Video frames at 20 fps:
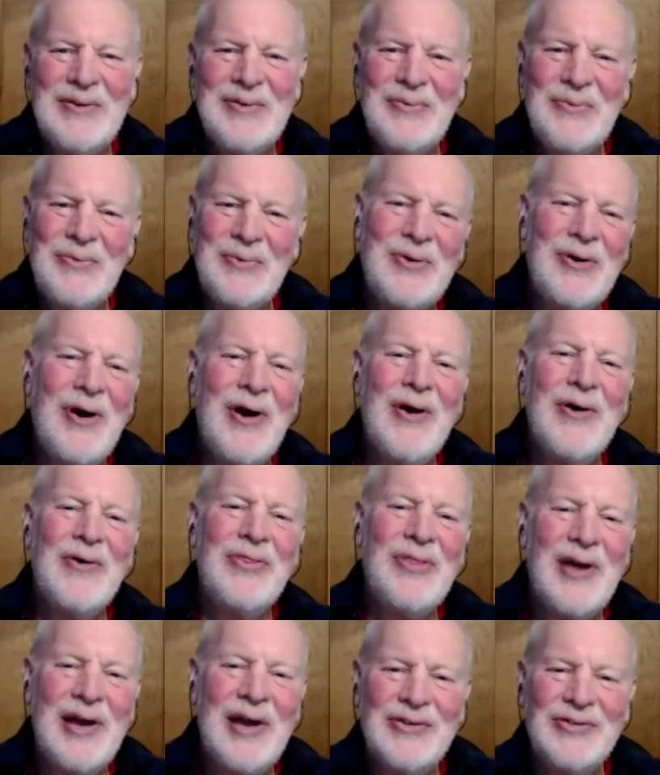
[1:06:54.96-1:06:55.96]
Well, Carl,
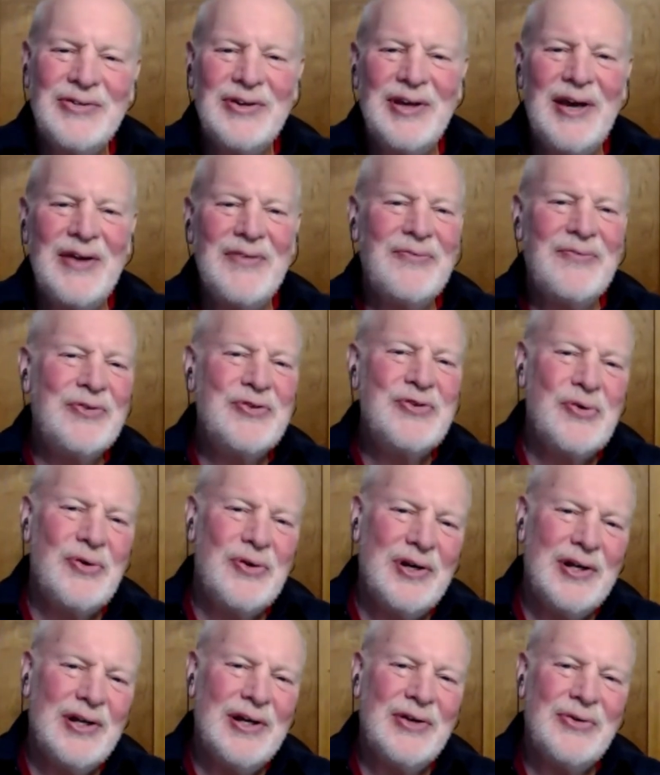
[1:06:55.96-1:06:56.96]
thanks again for
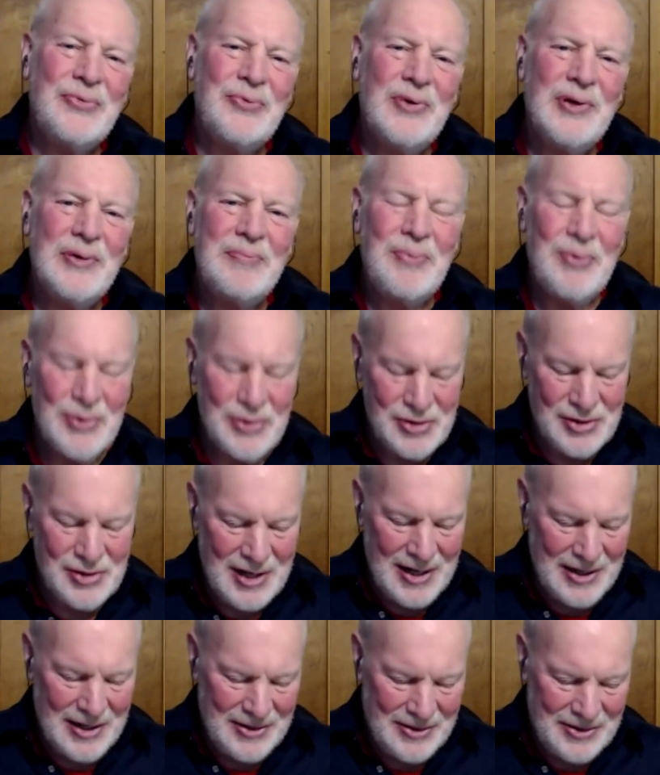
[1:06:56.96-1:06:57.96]
joining us. We appreciate it.